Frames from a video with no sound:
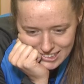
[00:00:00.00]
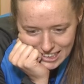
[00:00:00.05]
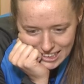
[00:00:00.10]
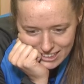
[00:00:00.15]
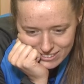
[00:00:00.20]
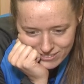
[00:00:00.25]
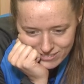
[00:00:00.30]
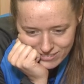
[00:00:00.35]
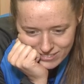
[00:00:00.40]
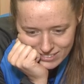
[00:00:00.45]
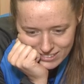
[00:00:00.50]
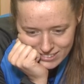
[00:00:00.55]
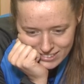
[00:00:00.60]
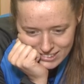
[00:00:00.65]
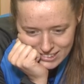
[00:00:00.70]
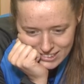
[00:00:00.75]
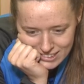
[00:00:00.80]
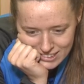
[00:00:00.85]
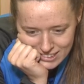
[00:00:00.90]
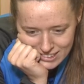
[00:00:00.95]
Yeah.
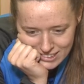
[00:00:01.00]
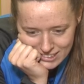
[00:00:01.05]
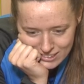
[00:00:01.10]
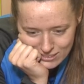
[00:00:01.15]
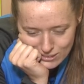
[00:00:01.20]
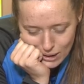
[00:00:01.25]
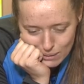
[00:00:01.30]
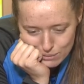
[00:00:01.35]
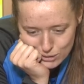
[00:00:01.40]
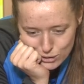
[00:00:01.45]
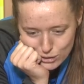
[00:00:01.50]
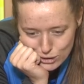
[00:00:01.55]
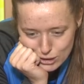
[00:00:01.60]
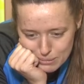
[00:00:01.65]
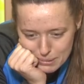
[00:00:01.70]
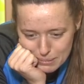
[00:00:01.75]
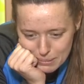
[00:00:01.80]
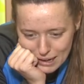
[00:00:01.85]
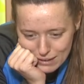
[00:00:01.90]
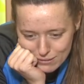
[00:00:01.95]
Well, I'm sure you'll
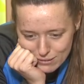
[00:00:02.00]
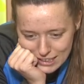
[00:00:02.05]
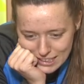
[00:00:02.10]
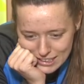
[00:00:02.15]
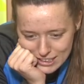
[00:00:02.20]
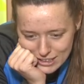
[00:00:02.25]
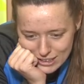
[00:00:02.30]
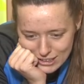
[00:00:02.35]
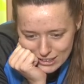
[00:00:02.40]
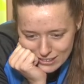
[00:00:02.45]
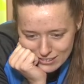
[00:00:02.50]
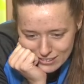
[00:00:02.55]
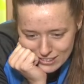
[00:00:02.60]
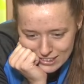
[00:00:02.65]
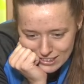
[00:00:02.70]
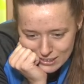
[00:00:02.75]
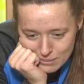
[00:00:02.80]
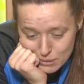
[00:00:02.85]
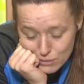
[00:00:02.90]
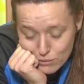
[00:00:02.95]
be back really soon.
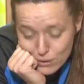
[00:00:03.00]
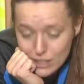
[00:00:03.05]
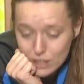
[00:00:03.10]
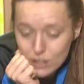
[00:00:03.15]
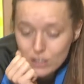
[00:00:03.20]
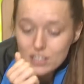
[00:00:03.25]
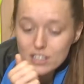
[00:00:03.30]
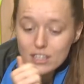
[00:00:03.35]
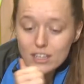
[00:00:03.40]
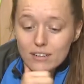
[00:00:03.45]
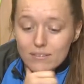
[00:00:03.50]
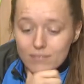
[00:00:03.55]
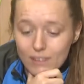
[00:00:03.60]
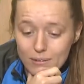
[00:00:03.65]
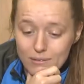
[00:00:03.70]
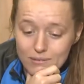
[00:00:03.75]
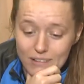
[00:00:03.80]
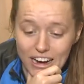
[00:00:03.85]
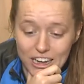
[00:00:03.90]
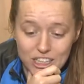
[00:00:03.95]
It'd be really good to
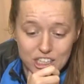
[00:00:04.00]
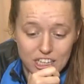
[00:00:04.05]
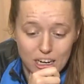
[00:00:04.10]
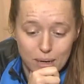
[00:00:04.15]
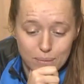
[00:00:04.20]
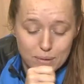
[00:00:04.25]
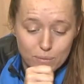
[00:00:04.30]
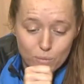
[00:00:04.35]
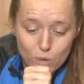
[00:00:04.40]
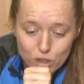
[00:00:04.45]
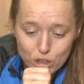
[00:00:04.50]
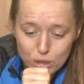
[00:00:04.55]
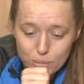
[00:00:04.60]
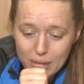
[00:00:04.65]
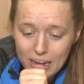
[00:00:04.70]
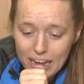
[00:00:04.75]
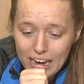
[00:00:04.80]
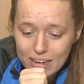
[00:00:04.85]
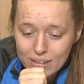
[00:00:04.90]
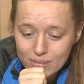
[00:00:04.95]
actually come and watch you
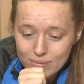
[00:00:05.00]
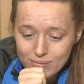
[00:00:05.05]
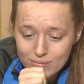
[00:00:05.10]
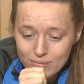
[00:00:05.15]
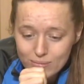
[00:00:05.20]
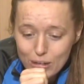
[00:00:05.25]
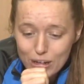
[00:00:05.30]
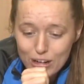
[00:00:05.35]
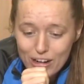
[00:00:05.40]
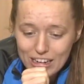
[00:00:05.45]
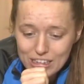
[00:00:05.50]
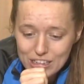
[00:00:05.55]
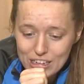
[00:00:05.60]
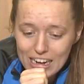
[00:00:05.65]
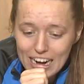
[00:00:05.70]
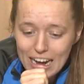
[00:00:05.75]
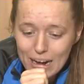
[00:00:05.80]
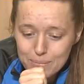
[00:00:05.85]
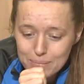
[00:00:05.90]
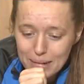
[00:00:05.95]
play when you're actually
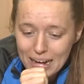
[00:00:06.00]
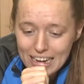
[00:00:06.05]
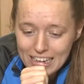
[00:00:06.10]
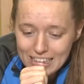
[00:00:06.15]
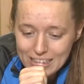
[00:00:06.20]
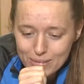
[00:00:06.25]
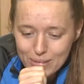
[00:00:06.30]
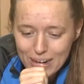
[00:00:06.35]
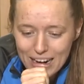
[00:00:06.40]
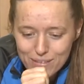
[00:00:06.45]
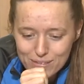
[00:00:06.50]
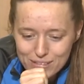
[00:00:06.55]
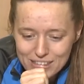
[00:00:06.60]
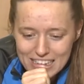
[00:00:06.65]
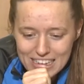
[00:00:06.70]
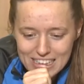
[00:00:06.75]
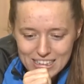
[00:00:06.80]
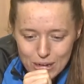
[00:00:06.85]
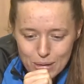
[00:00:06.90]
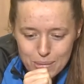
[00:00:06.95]
allowed back, when
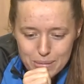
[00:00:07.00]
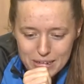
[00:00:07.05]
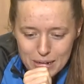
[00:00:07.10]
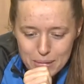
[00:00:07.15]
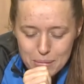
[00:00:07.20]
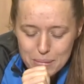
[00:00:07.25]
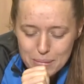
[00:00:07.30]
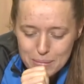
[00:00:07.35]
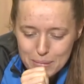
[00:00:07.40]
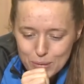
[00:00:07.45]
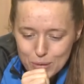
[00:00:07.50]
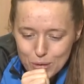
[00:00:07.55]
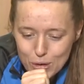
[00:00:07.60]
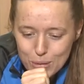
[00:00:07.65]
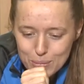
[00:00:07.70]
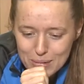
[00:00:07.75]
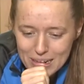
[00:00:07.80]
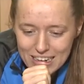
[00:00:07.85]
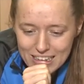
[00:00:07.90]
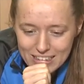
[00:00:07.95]
everything's opened up a bit more
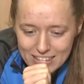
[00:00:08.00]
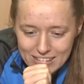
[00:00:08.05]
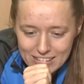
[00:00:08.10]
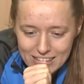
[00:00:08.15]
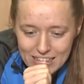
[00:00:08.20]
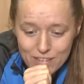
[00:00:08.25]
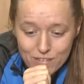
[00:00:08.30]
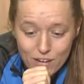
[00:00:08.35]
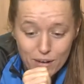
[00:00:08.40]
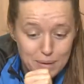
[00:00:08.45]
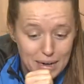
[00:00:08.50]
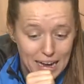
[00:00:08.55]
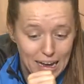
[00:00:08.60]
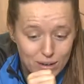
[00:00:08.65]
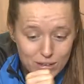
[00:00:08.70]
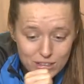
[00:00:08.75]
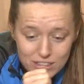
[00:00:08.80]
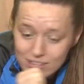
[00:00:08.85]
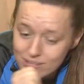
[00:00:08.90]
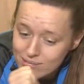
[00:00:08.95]
normally, if I'm
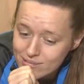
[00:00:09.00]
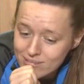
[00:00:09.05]
allowed.